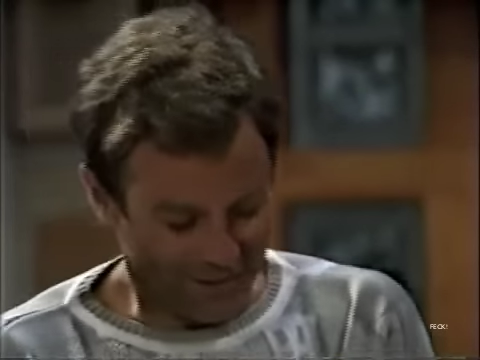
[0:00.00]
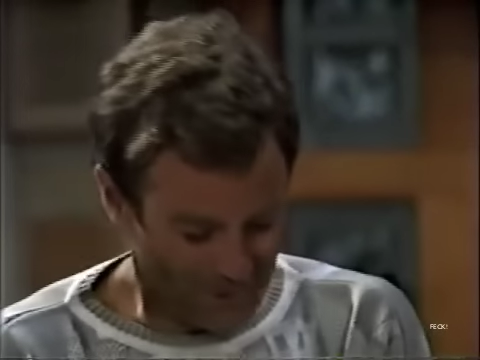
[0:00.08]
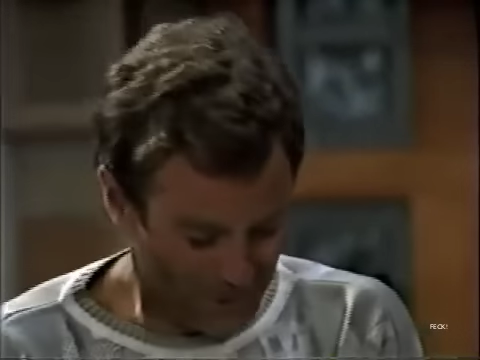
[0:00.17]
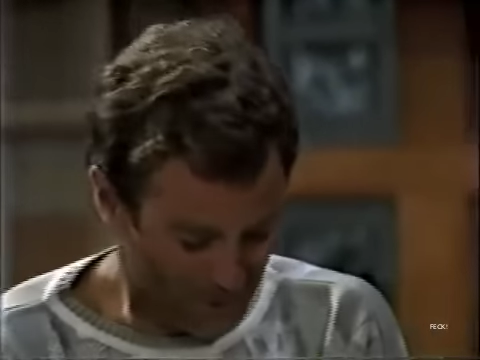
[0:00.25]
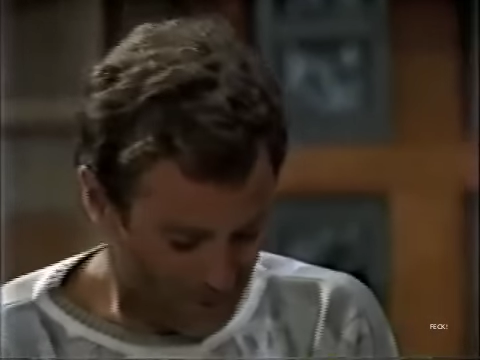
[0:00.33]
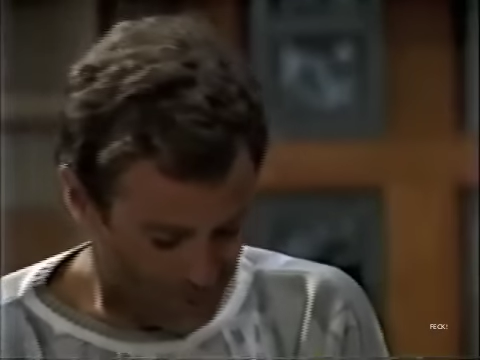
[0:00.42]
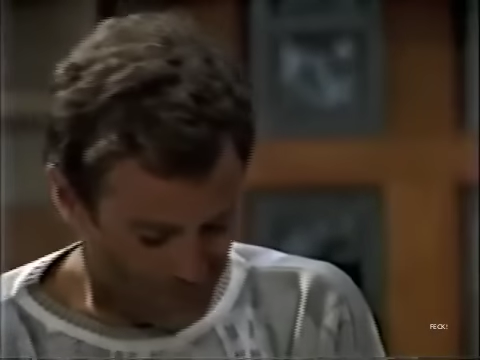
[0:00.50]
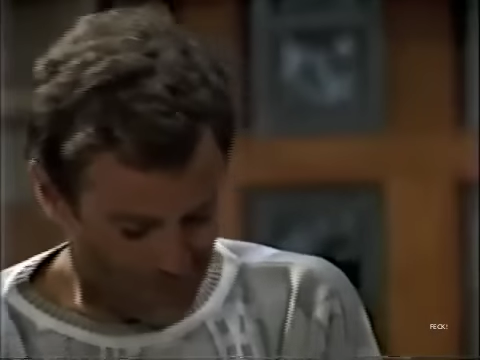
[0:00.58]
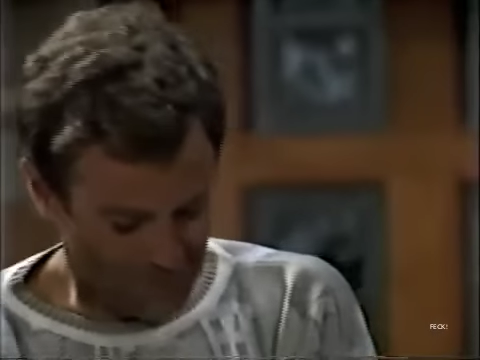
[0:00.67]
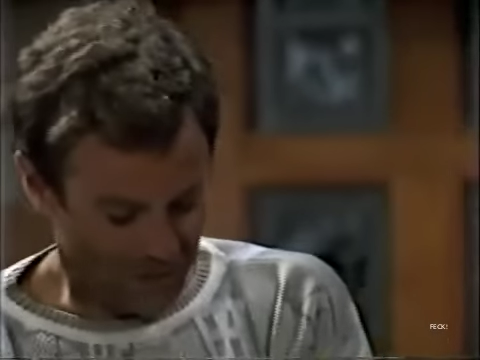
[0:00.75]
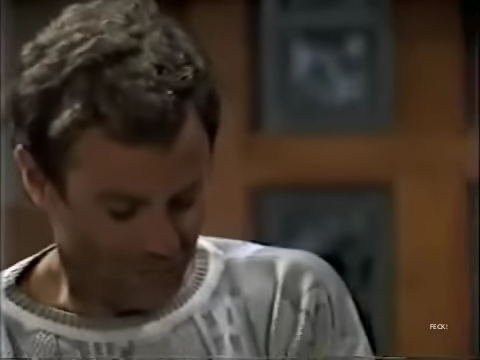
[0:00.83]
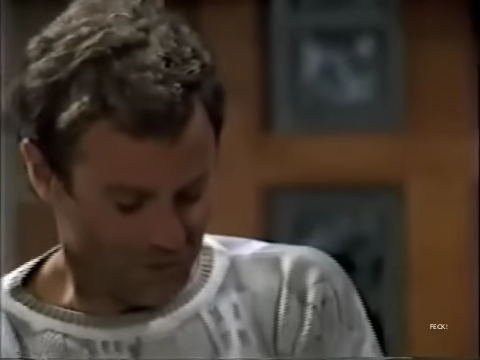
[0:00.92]
Couldn't you have
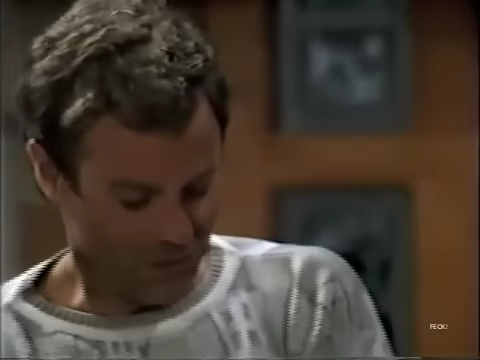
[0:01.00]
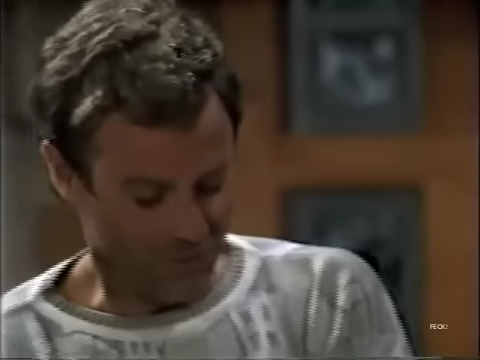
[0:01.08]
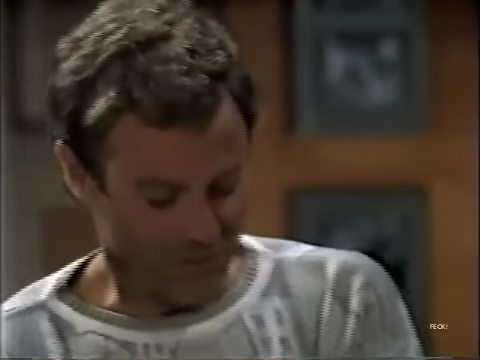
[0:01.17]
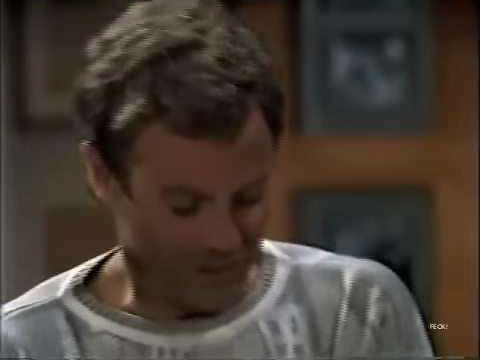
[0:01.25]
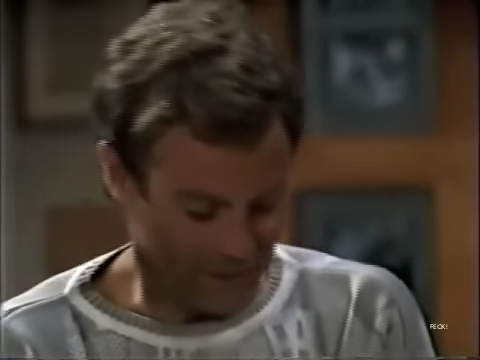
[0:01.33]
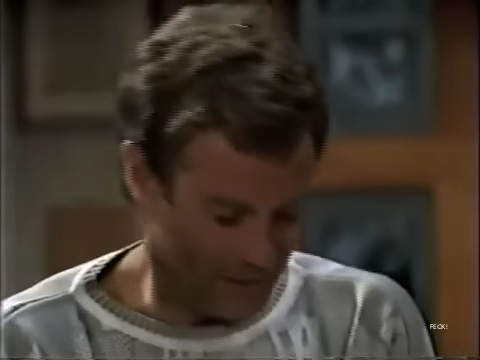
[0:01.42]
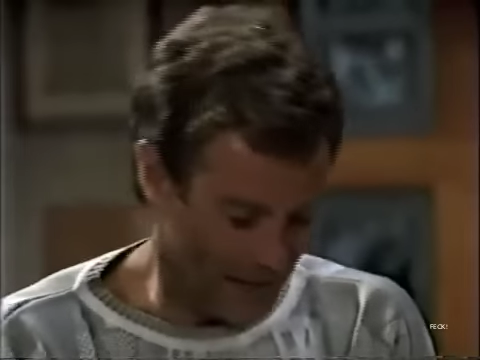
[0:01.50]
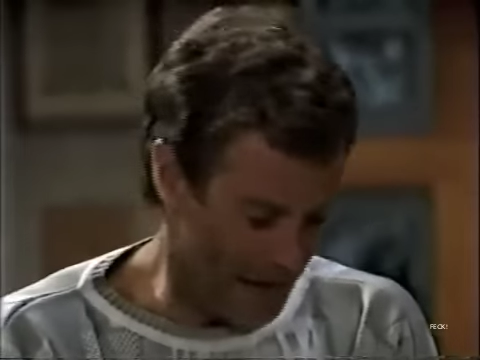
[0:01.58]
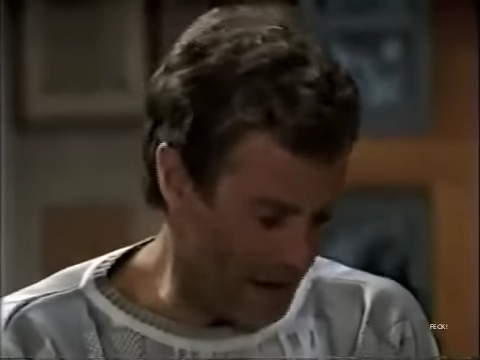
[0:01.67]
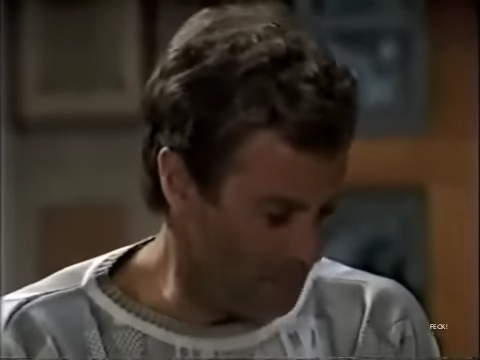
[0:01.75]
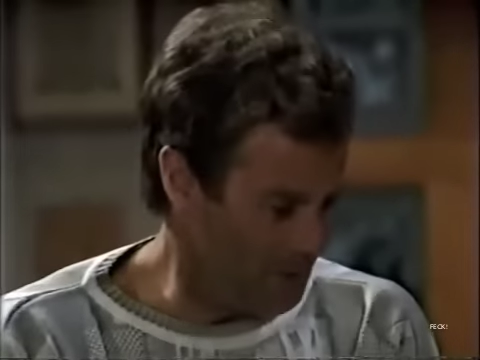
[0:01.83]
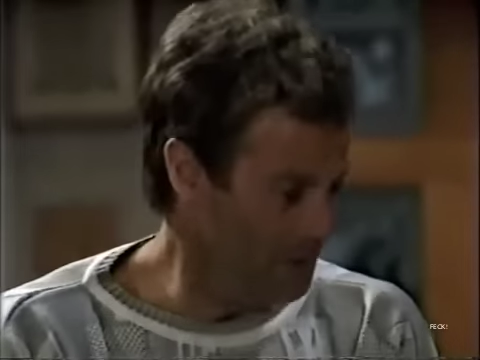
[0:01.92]
dreamt up something a little
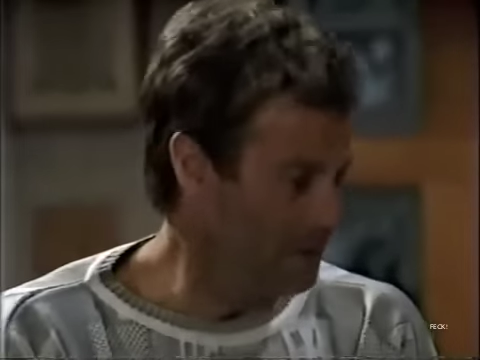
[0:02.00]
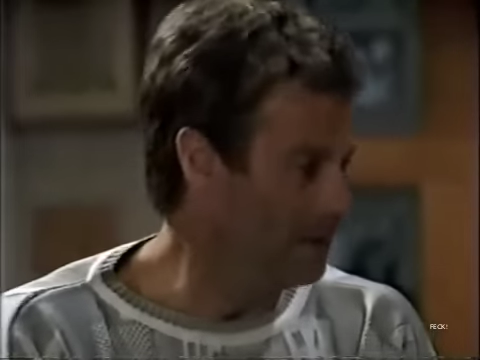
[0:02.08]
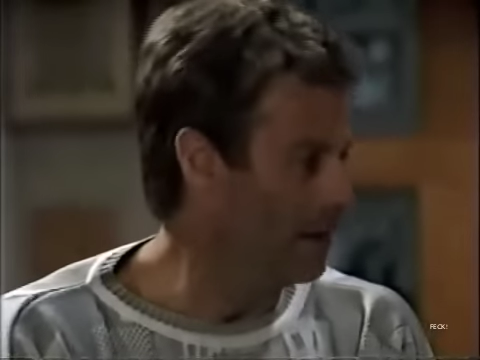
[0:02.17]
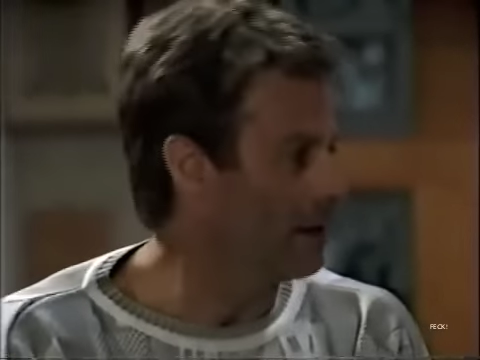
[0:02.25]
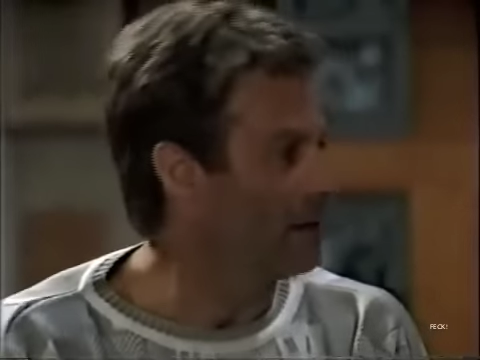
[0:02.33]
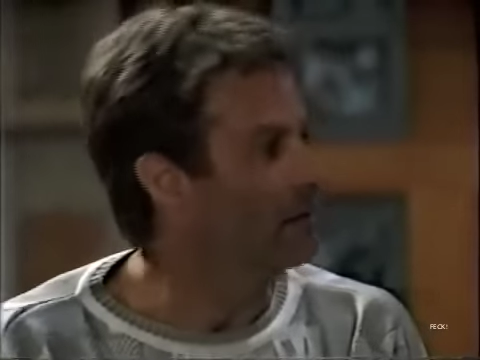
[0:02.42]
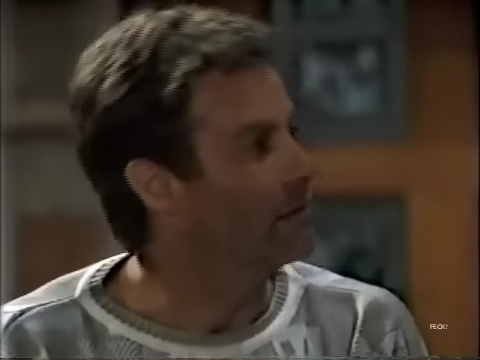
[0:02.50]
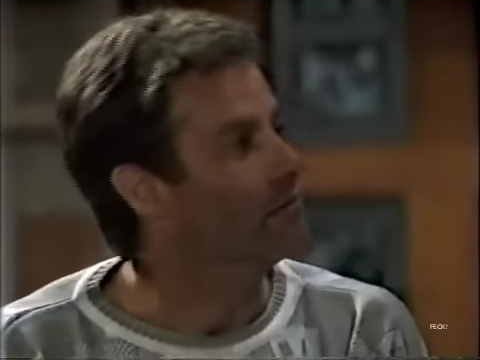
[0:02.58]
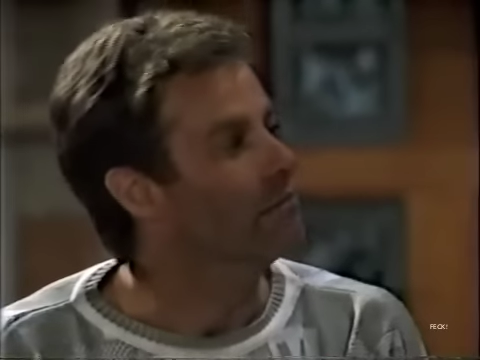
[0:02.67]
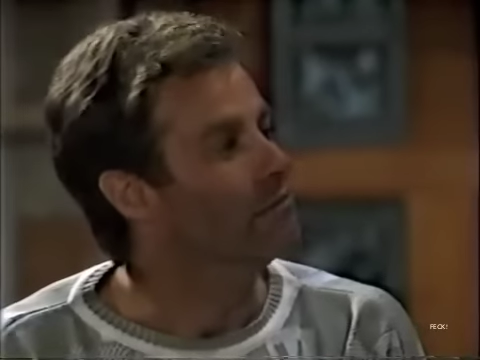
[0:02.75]
happier, like a